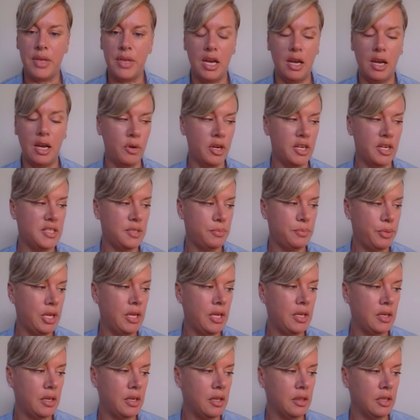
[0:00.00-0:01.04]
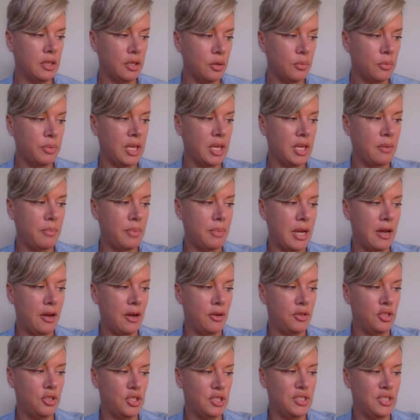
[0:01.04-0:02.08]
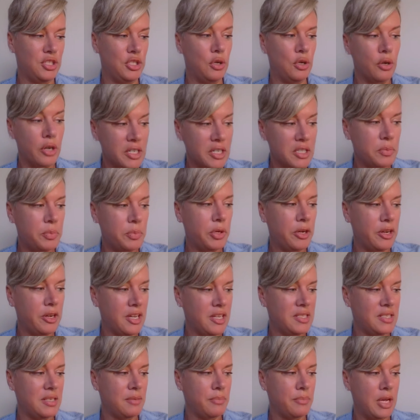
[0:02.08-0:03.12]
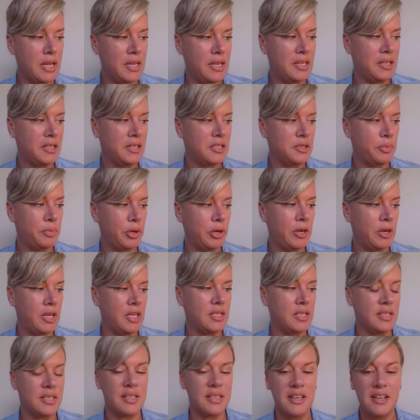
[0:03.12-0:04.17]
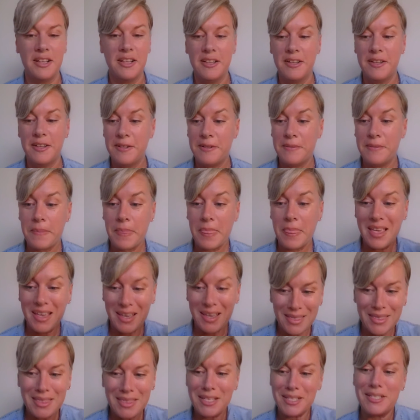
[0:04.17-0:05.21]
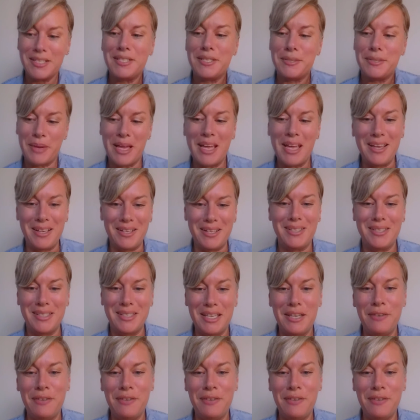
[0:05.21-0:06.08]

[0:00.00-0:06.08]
And I want to speak a little bit about just your experience and my experience in this space.